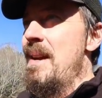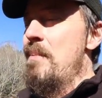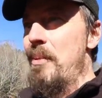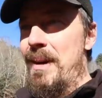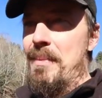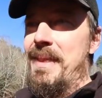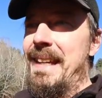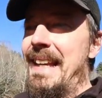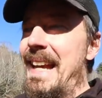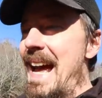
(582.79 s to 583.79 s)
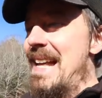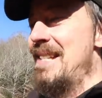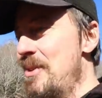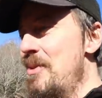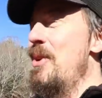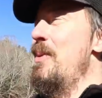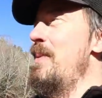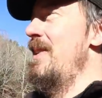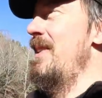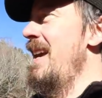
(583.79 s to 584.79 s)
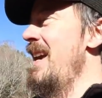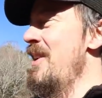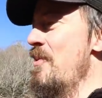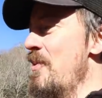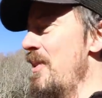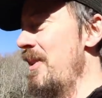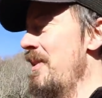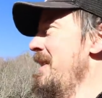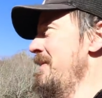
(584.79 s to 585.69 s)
But when I'm thinking as a YouTuber or,